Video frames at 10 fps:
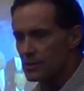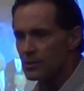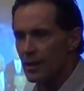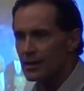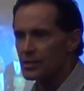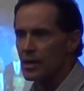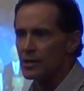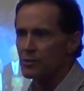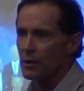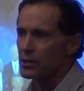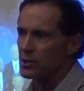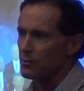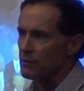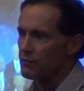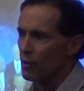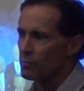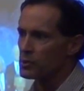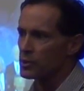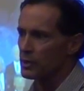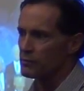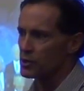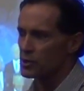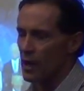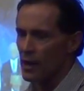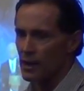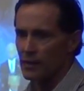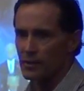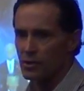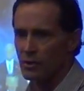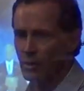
This is not an exaggeration. We have 4% of society is